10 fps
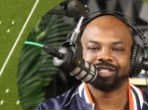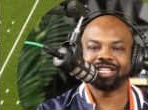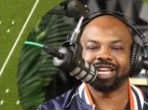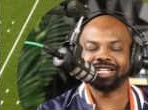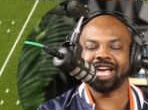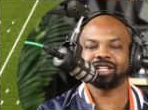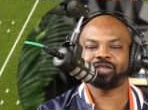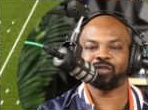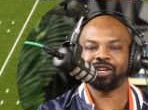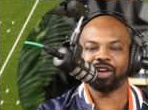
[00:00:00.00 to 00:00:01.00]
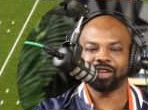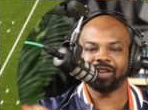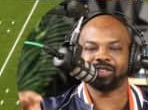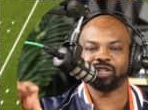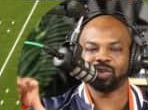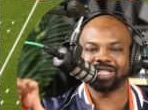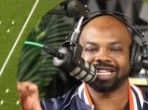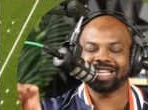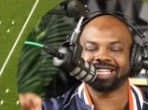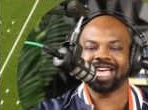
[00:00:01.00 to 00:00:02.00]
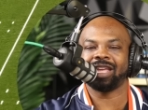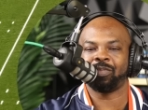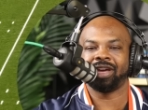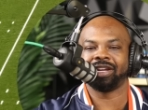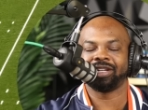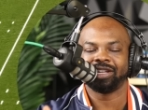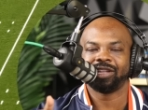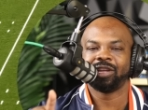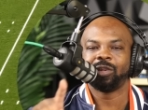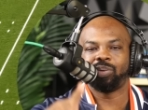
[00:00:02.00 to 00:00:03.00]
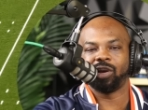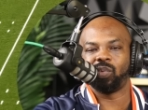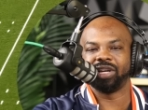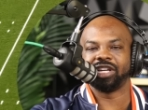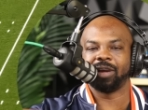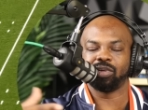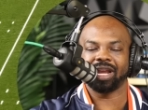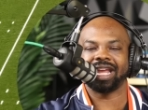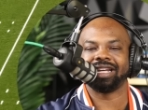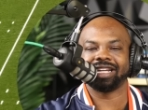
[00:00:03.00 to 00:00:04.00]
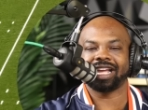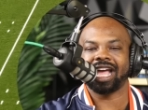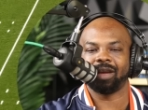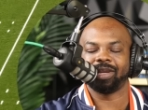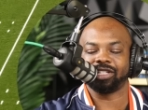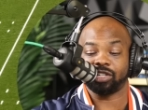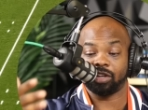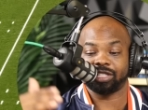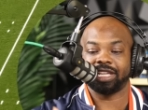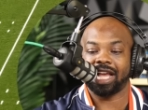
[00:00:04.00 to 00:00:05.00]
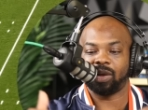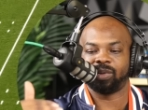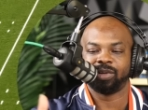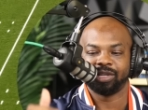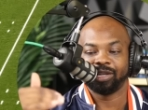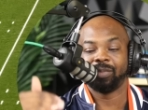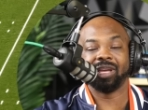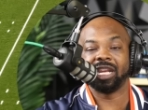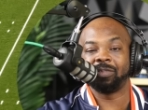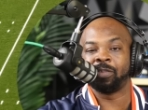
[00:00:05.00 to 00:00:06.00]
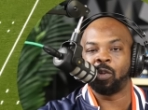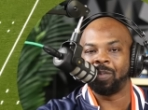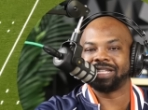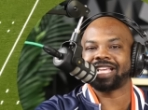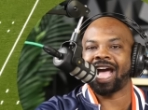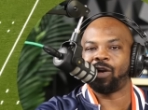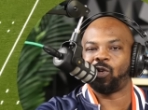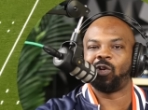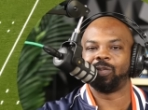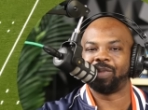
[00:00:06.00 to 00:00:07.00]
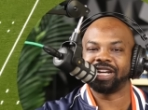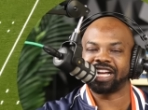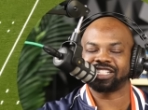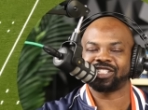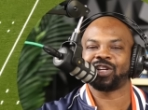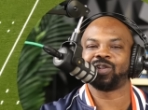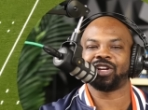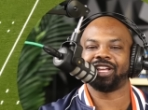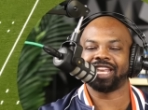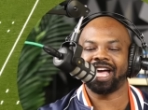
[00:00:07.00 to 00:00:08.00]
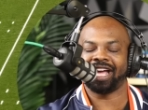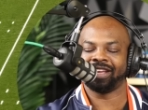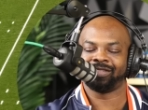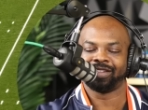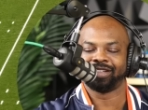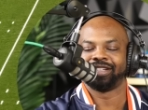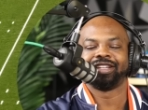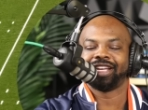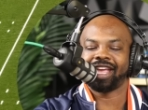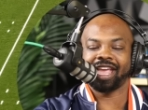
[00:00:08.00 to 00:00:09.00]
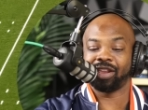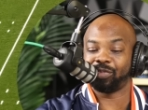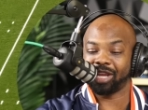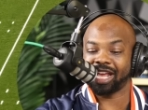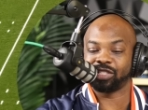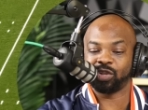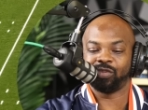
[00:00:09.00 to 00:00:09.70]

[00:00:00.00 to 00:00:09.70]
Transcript: $10 free. All you have to do is hit the like button put what number in the comments. Y'all see how many people miss out on money. I just showed y'all live, and we had two